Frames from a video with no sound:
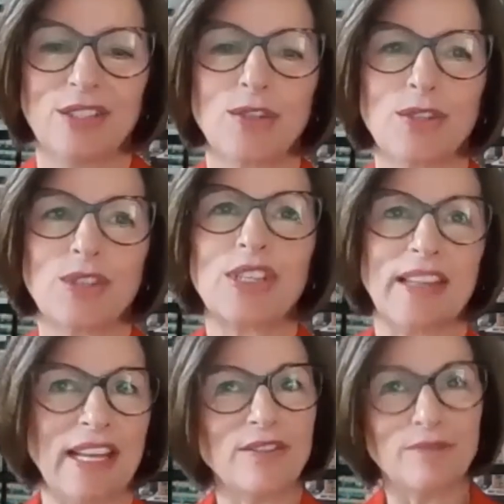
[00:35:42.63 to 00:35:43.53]
so
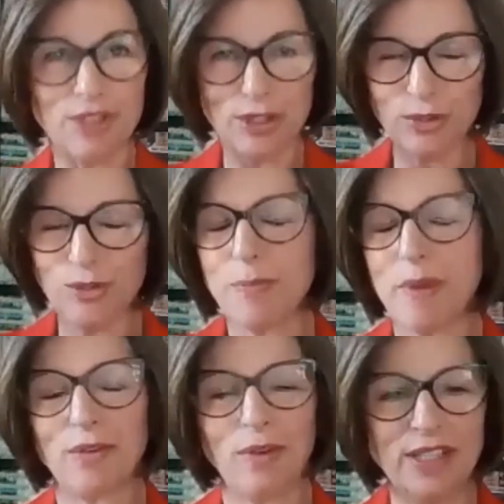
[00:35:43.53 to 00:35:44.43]
that circles
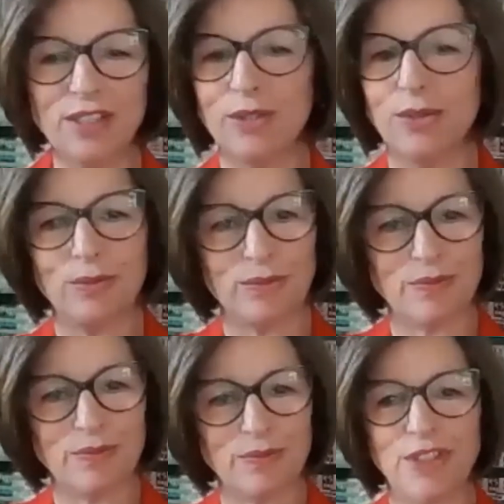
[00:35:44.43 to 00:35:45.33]
back right to
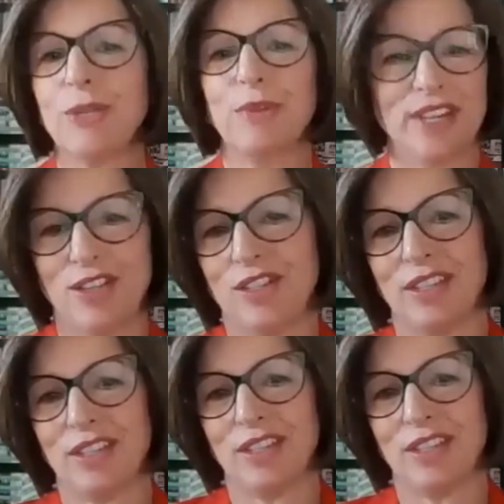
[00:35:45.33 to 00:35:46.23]

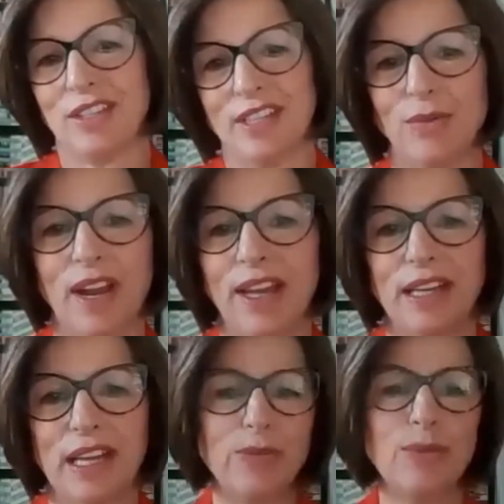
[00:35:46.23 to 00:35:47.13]
communication again, right?
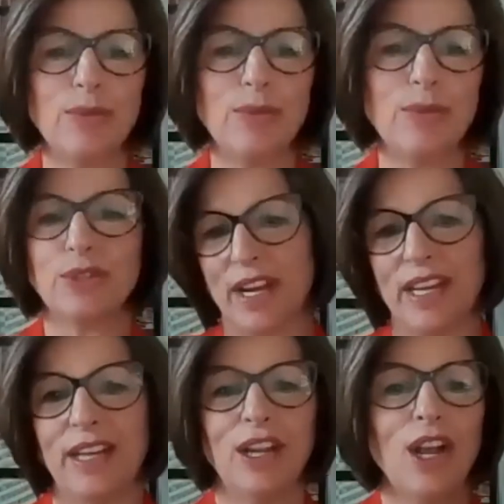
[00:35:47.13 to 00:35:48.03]
Through the
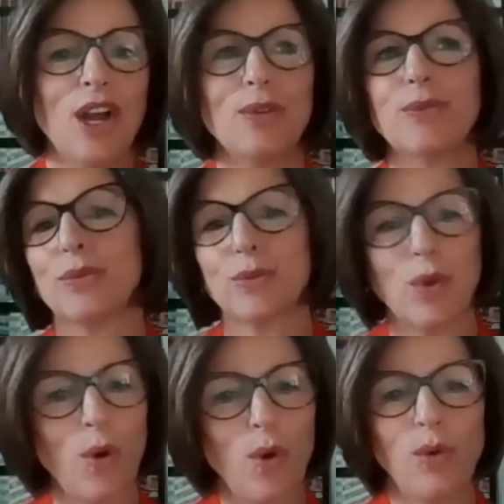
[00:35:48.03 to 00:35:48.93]
training, through
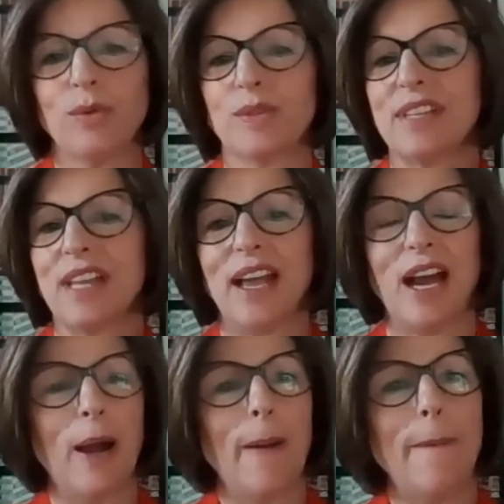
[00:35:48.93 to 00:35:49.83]
goals,
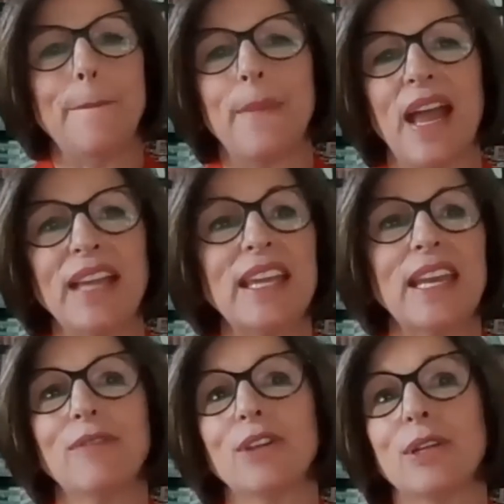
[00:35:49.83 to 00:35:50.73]
and
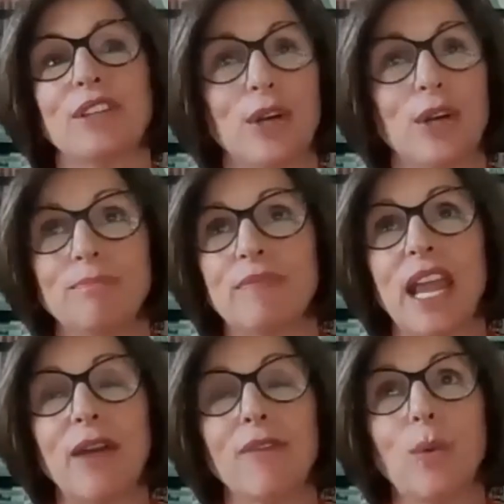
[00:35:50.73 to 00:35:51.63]
get
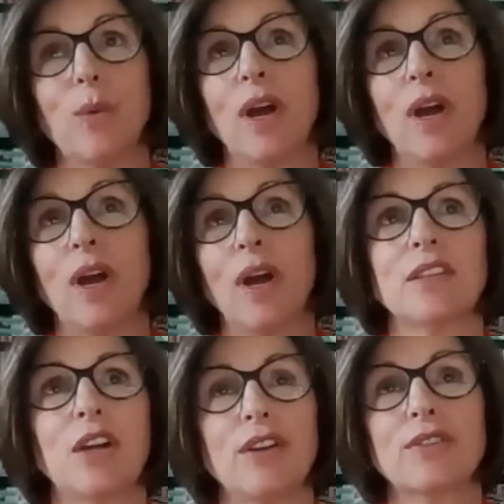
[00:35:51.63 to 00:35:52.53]
everyone
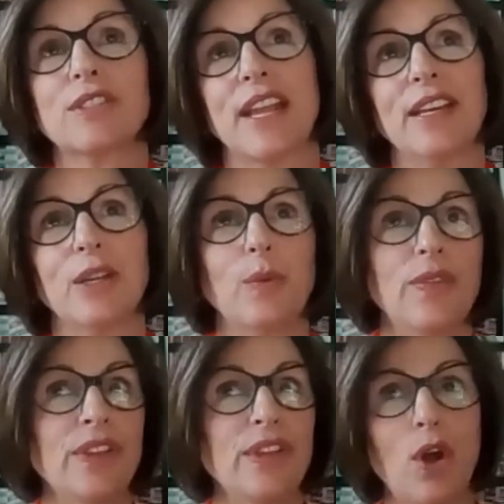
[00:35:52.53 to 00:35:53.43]
understanding what
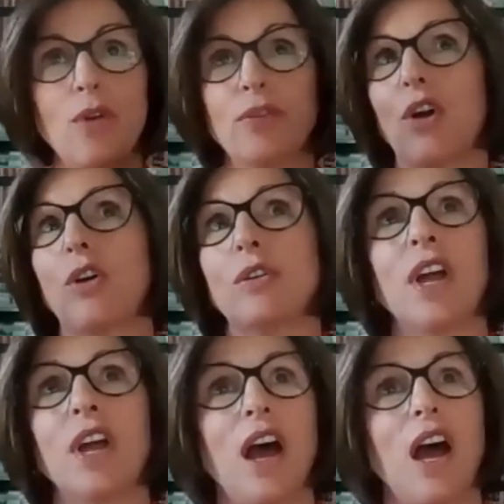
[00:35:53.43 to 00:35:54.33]
the overall